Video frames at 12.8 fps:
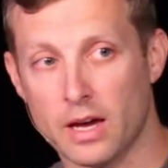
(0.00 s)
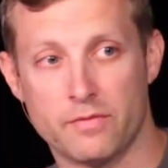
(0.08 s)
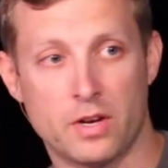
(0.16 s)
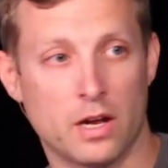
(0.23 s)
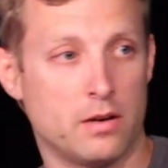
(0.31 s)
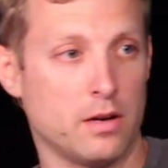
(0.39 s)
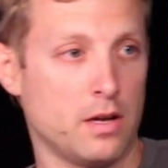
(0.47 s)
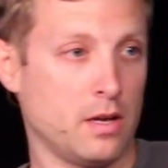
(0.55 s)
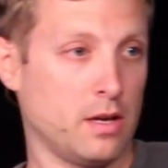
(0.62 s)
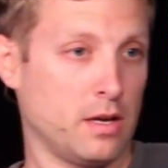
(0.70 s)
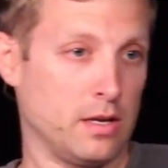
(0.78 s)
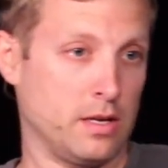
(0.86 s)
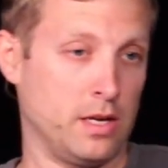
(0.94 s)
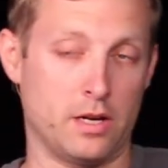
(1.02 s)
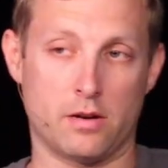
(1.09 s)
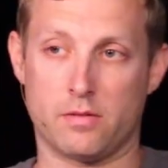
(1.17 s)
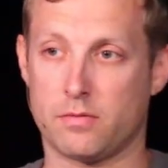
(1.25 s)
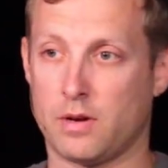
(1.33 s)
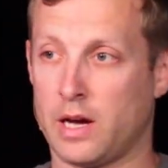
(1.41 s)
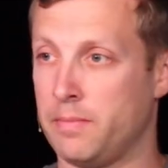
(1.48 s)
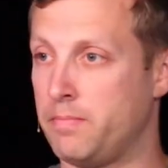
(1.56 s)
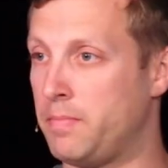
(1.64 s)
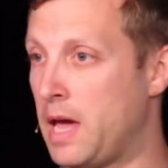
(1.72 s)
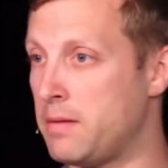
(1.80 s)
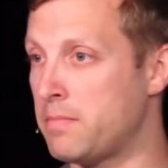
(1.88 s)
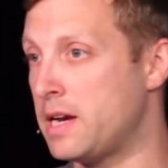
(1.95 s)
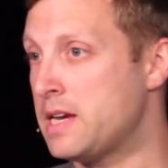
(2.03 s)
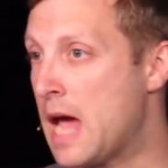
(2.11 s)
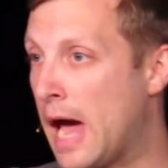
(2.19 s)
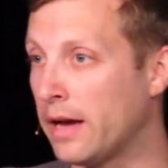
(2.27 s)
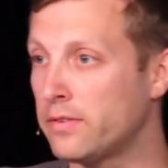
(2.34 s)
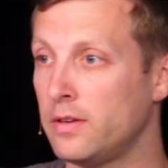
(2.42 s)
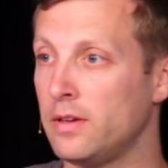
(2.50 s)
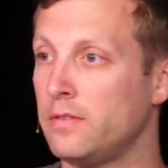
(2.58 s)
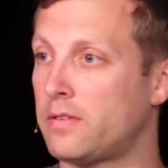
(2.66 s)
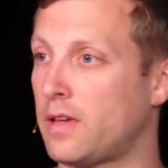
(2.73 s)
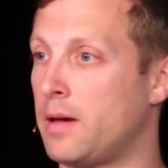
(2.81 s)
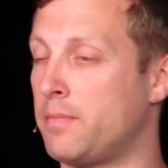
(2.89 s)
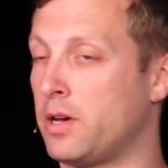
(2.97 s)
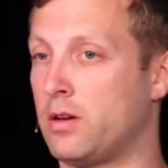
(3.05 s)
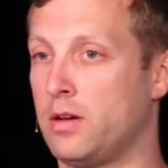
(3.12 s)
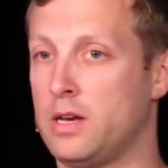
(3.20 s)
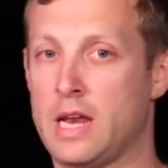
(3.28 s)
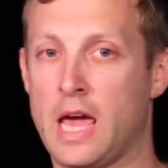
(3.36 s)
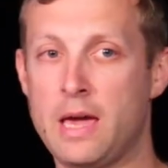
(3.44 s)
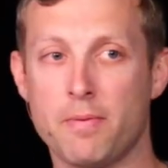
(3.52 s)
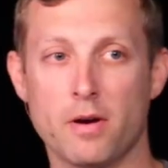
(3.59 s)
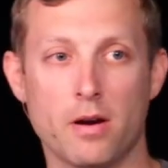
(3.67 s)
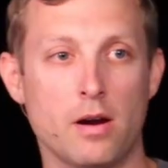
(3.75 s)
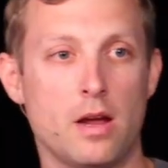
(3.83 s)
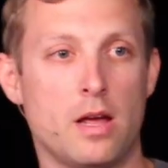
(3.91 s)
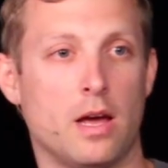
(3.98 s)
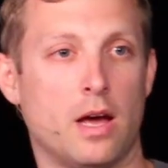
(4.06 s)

I paid my taxes. I'm a good neighbor.